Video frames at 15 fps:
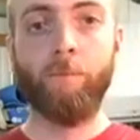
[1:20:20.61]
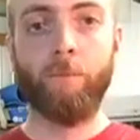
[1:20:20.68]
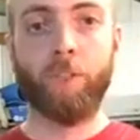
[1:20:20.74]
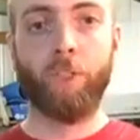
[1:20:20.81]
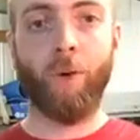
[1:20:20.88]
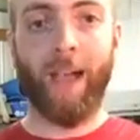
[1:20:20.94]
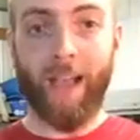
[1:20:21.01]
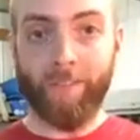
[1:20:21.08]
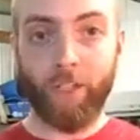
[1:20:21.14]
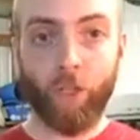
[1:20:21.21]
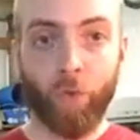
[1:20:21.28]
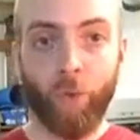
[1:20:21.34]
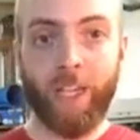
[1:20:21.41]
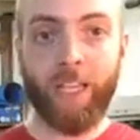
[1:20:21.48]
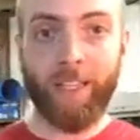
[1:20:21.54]
So I have a
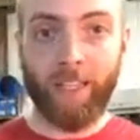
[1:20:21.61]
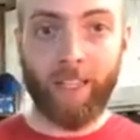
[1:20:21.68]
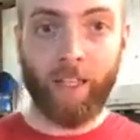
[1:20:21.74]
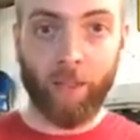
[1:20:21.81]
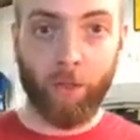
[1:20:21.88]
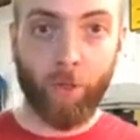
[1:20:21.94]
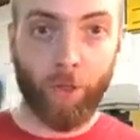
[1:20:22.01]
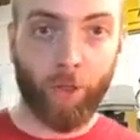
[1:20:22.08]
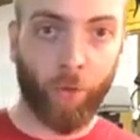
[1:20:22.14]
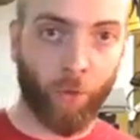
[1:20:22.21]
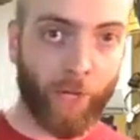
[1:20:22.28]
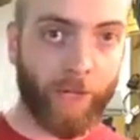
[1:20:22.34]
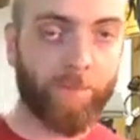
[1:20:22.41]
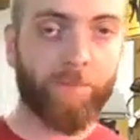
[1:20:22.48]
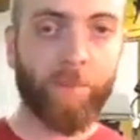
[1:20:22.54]
degree in
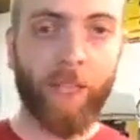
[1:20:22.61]
lutherie